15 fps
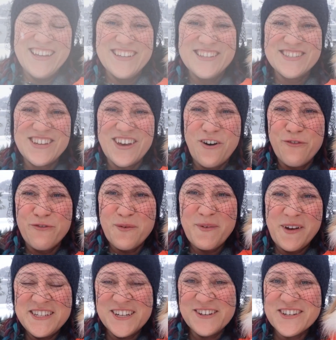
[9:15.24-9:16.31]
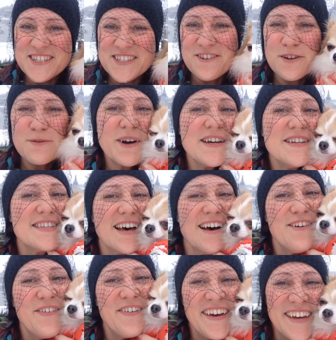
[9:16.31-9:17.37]
So for Montecristo and
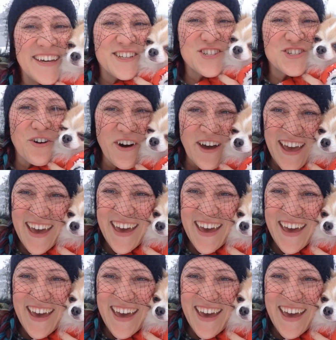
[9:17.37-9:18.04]
myself, enjoy,